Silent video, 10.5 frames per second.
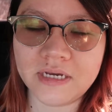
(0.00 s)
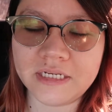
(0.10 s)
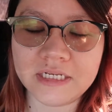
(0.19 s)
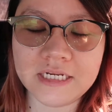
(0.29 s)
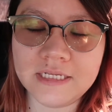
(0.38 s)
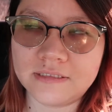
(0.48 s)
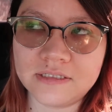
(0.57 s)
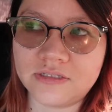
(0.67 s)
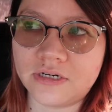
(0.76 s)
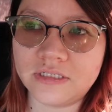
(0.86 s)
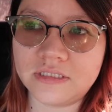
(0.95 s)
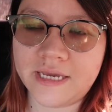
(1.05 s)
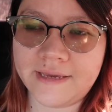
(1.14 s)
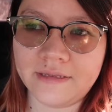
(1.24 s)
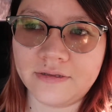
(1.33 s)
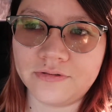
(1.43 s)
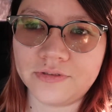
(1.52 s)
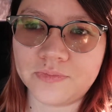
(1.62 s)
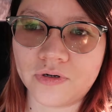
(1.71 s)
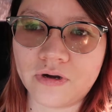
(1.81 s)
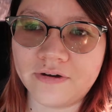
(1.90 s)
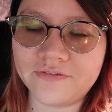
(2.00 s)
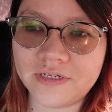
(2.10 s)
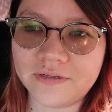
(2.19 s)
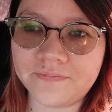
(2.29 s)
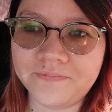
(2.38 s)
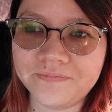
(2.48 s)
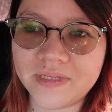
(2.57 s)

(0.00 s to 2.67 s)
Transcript: I need to start taking those more often.